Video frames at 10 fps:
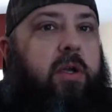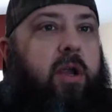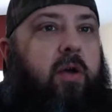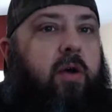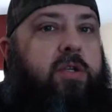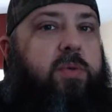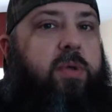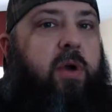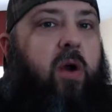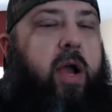it seems
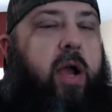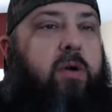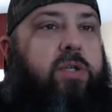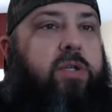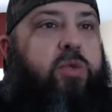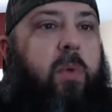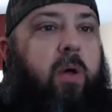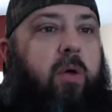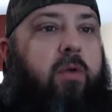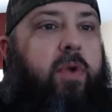like our house gets
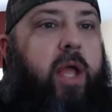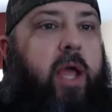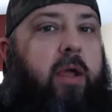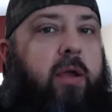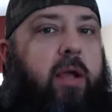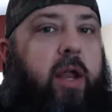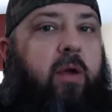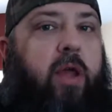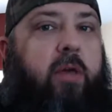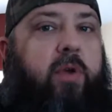smaller every day. Like I
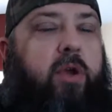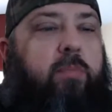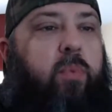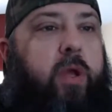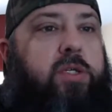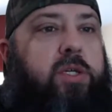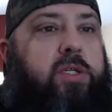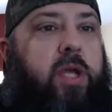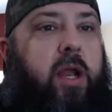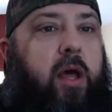don't have a good place to
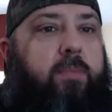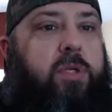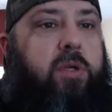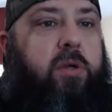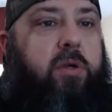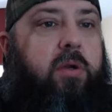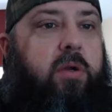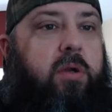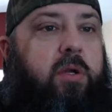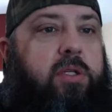set up to
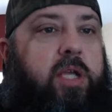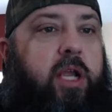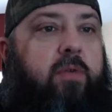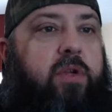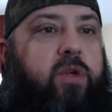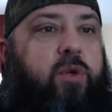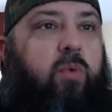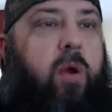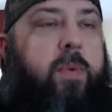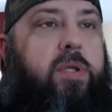even do a
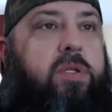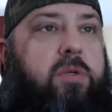rummage.